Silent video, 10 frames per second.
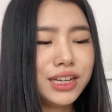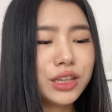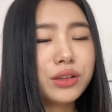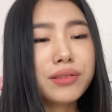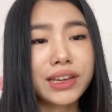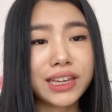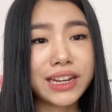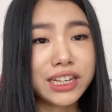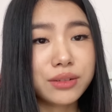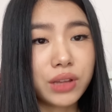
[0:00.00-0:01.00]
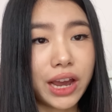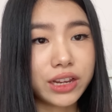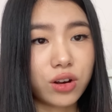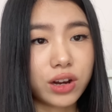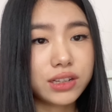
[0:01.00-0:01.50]
Now the second item I
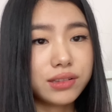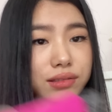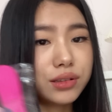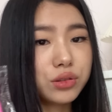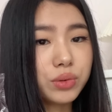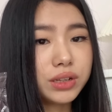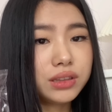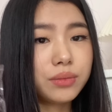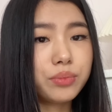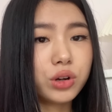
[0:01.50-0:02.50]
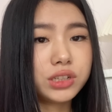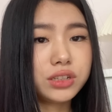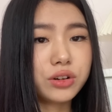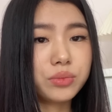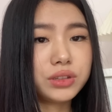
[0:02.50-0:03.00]
got is this one, the body
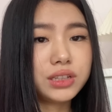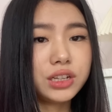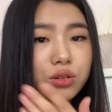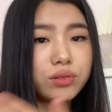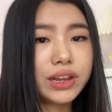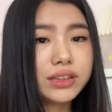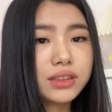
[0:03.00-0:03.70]
thermal. It looks like